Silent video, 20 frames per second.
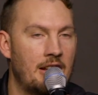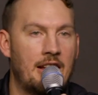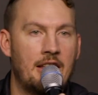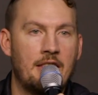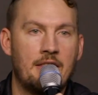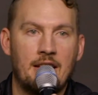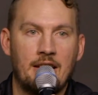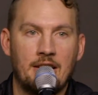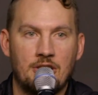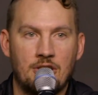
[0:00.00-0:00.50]

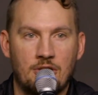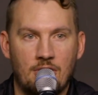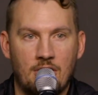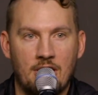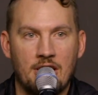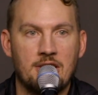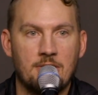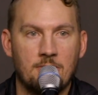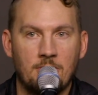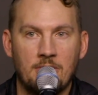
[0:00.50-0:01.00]
and that
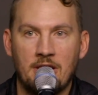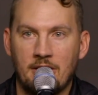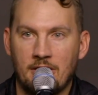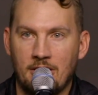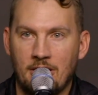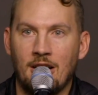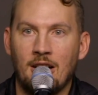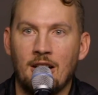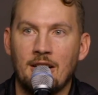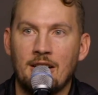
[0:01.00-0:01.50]
trust with
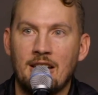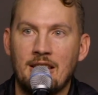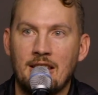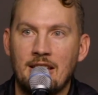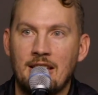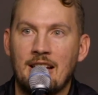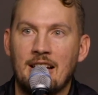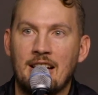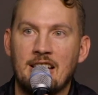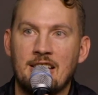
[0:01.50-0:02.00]
God,
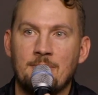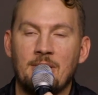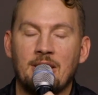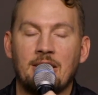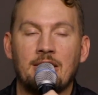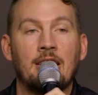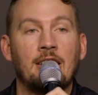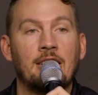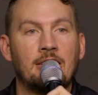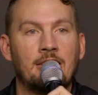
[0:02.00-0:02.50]
and the
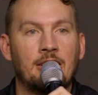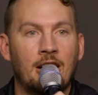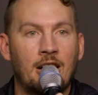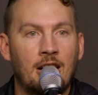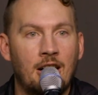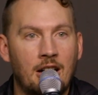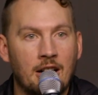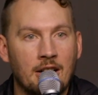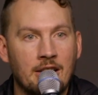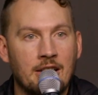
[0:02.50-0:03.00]
aspect that
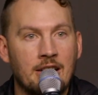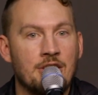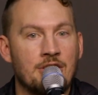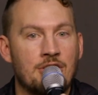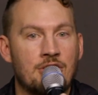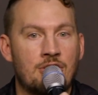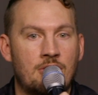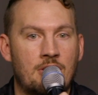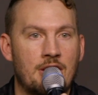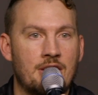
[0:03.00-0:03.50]
God
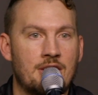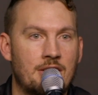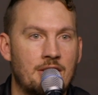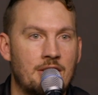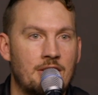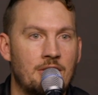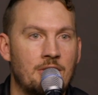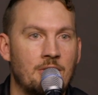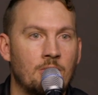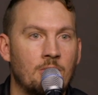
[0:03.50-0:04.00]
is
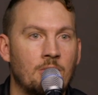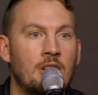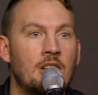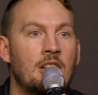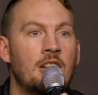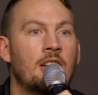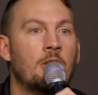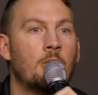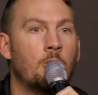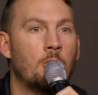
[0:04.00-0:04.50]
trusting you
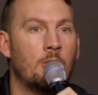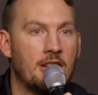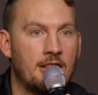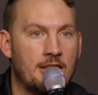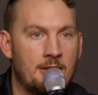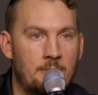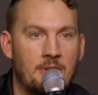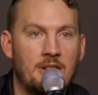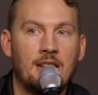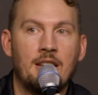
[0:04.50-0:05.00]

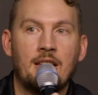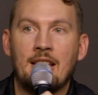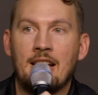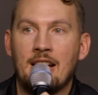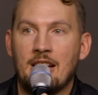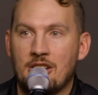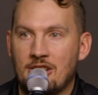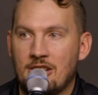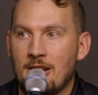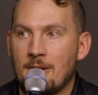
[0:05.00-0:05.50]
with being
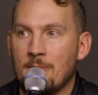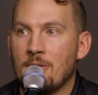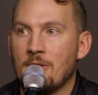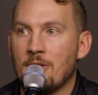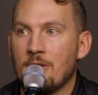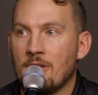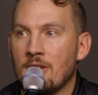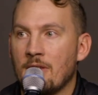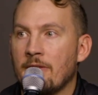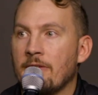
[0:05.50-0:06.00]
that
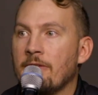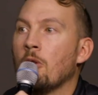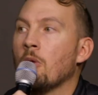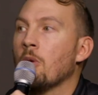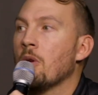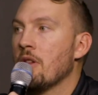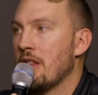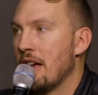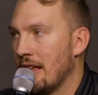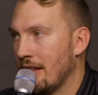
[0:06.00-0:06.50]
shepherd
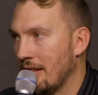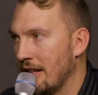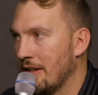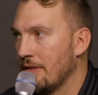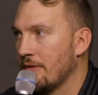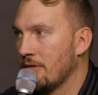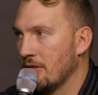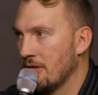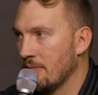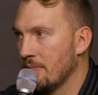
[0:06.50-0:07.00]
for that
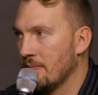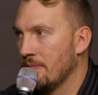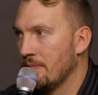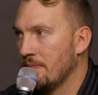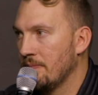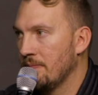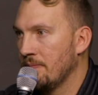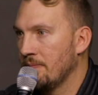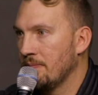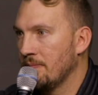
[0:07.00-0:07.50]
life group.
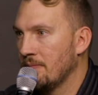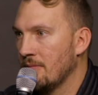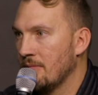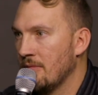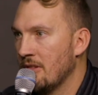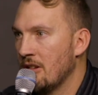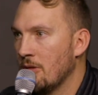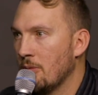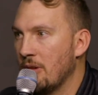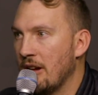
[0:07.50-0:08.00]

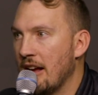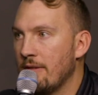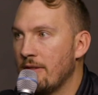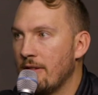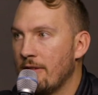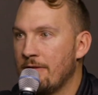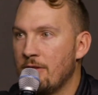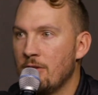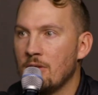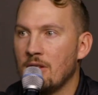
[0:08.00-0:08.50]
We have
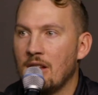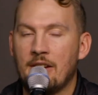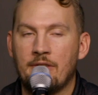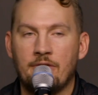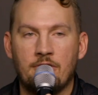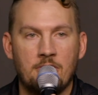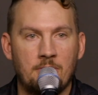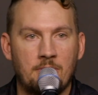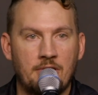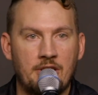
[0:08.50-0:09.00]
a few
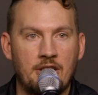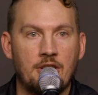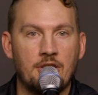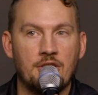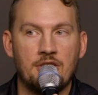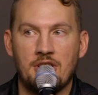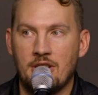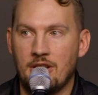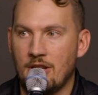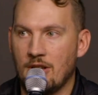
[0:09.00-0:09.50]
life group
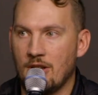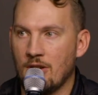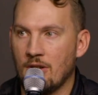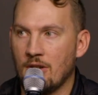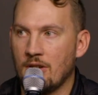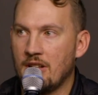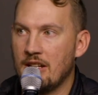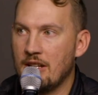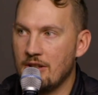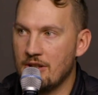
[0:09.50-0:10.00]
leaders
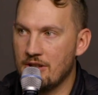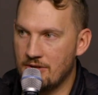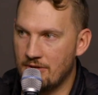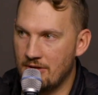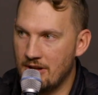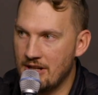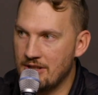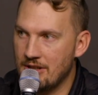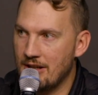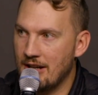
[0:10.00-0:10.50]
here. Can you
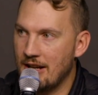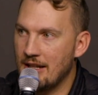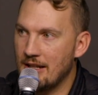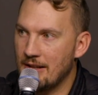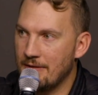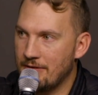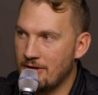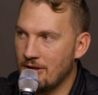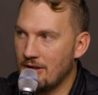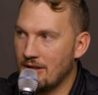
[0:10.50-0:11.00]
just raise your hand
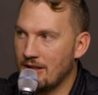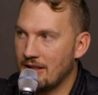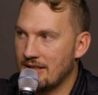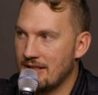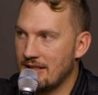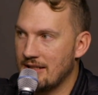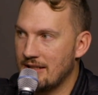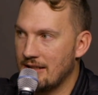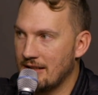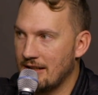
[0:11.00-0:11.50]
if you're an
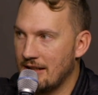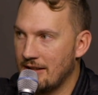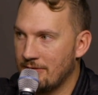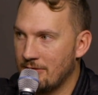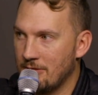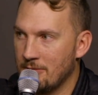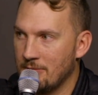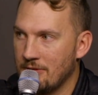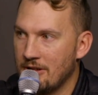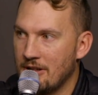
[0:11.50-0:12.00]
existing
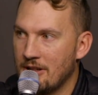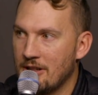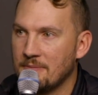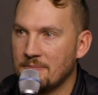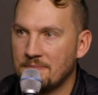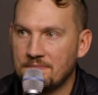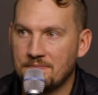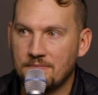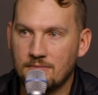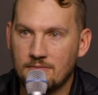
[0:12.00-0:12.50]
life group leader?